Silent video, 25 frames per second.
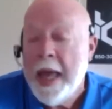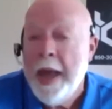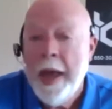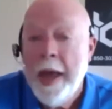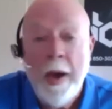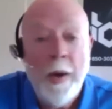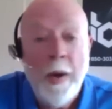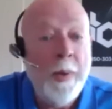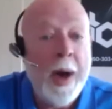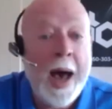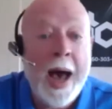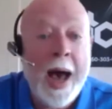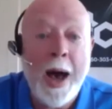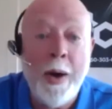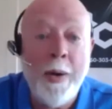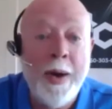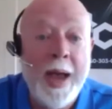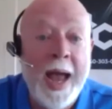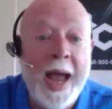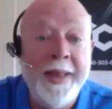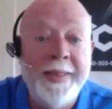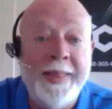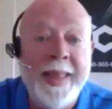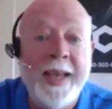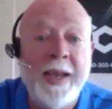Wow,
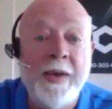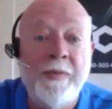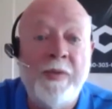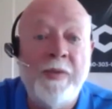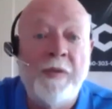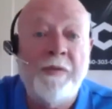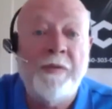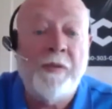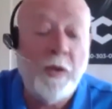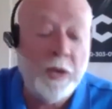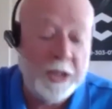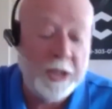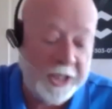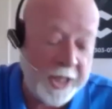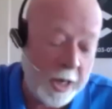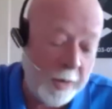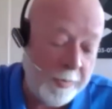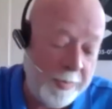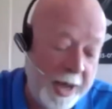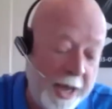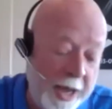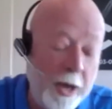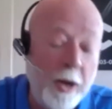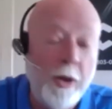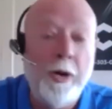I think if a for sale
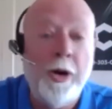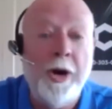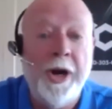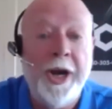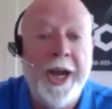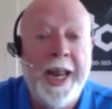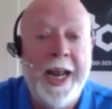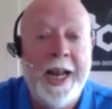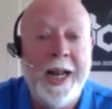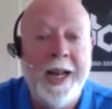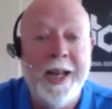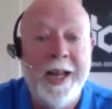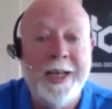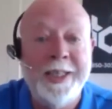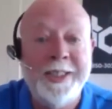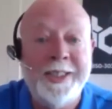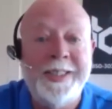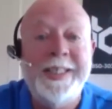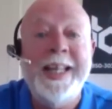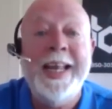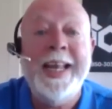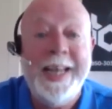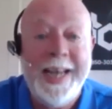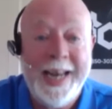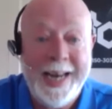by owner needed us,
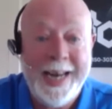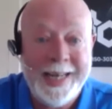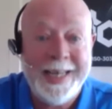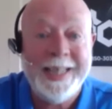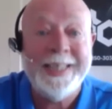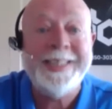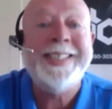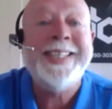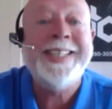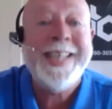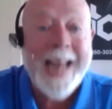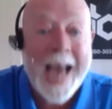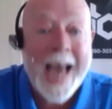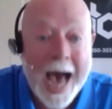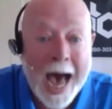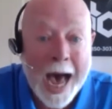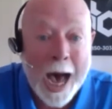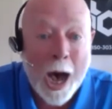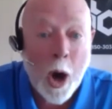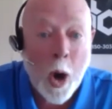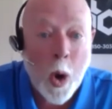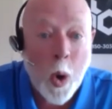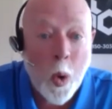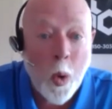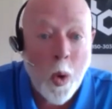they needed us
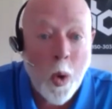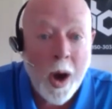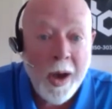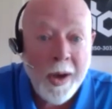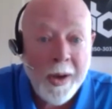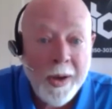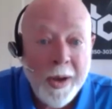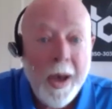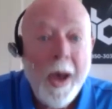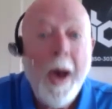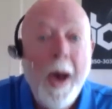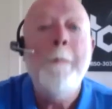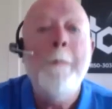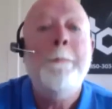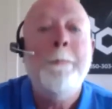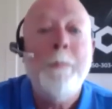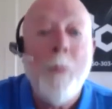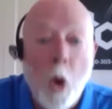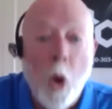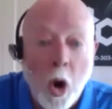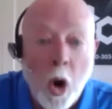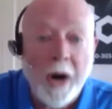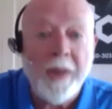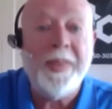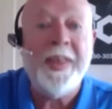now
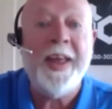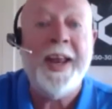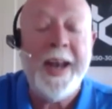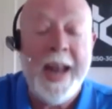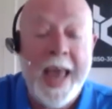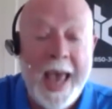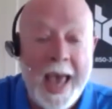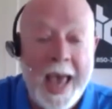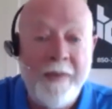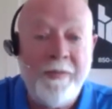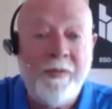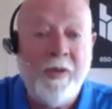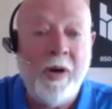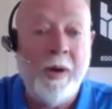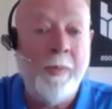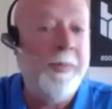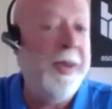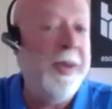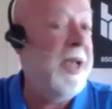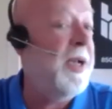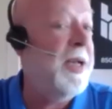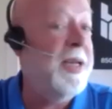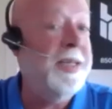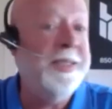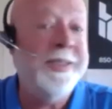more than ever
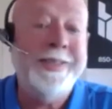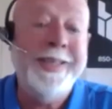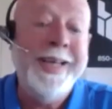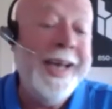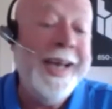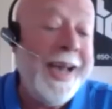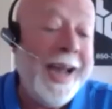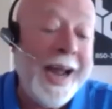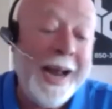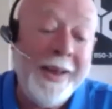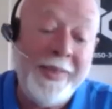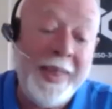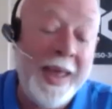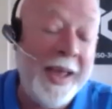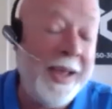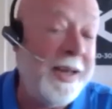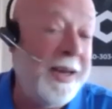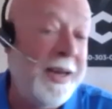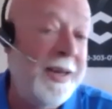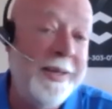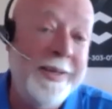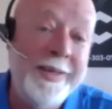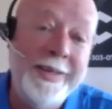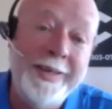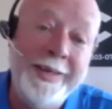because are they
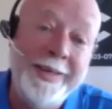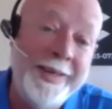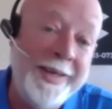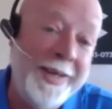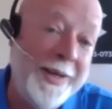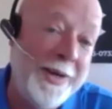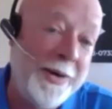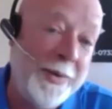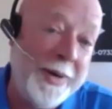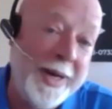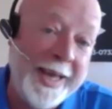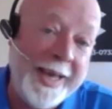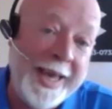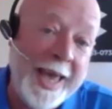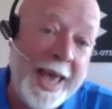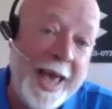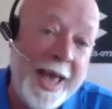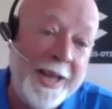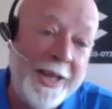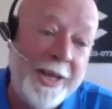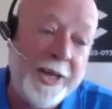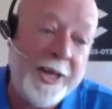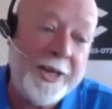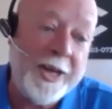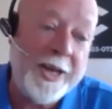going to, and
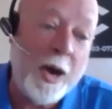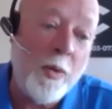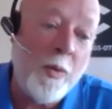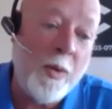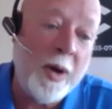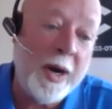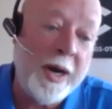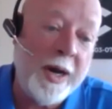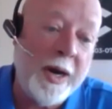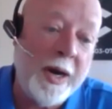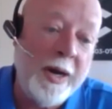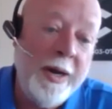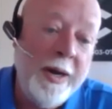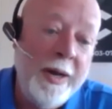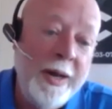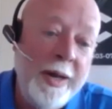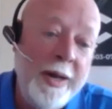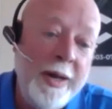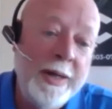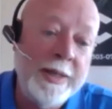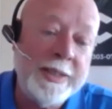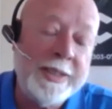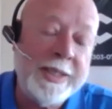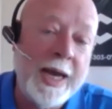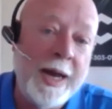again, you don't want to,
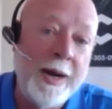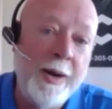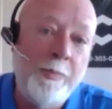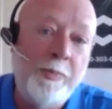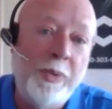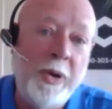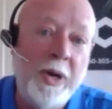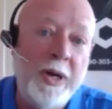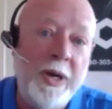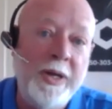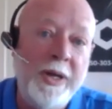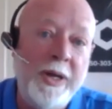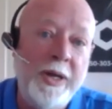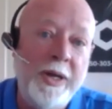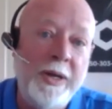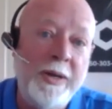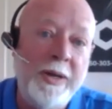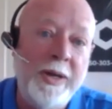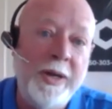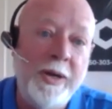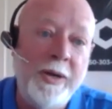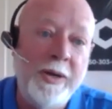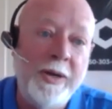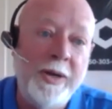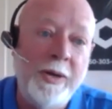it's kind of putting
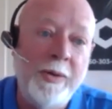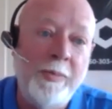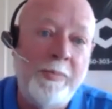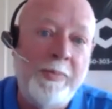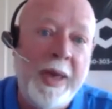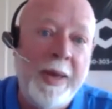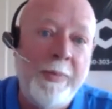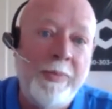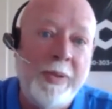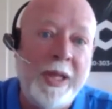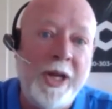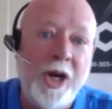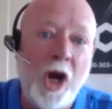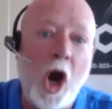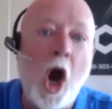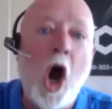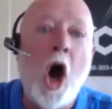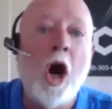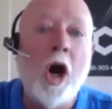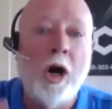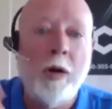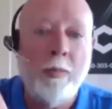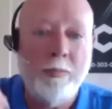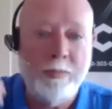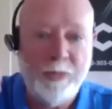you people in
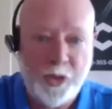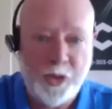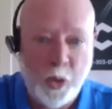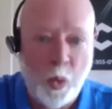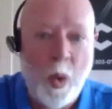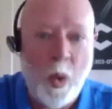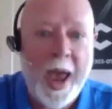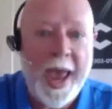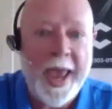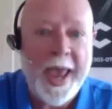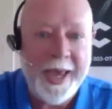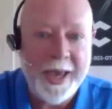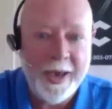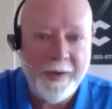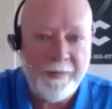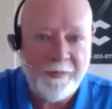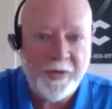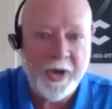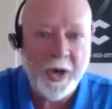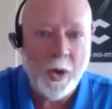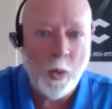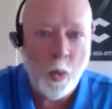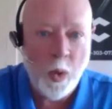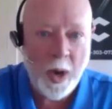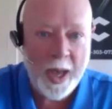harm's way, if
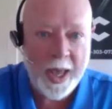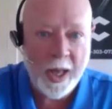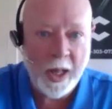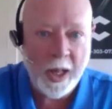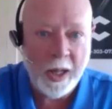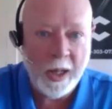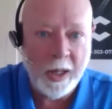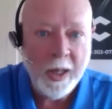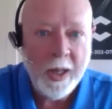you will.